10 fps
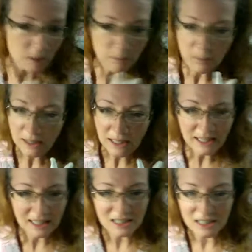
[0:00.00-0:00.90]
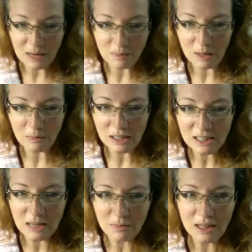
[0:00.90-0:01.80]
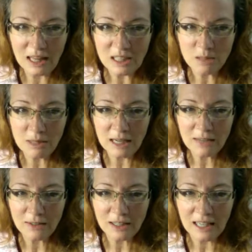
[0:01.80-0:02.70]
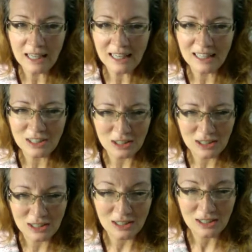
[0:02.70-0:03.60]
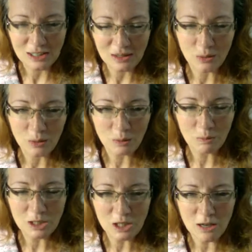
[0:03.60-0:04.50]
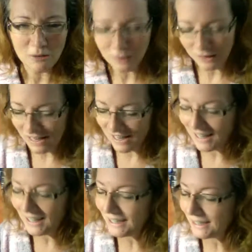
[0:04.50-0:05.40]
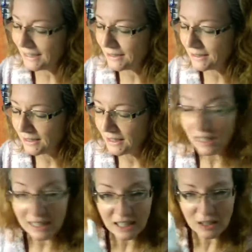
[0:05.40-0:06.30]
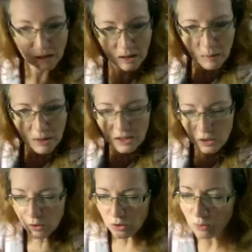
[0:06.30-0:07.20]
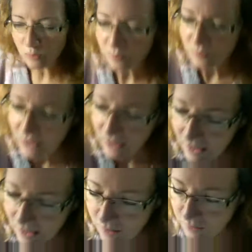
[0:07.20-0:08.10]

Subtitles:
But hey, I'm glad to be having a hand with my stuff. Again, because I used to have